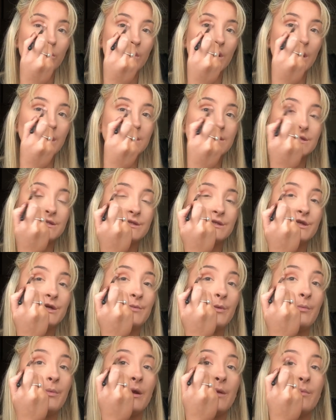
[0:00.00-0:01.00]
That is
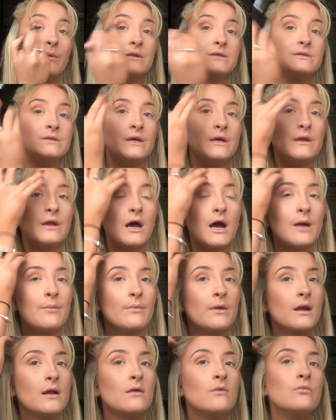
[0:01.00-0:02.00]
super pigmented.
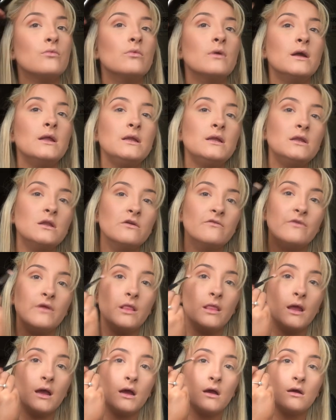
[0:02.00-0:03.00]
I'm really
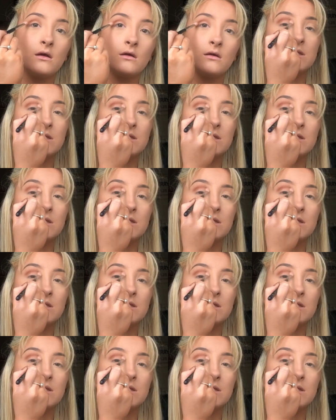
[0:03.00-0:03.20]
loving that.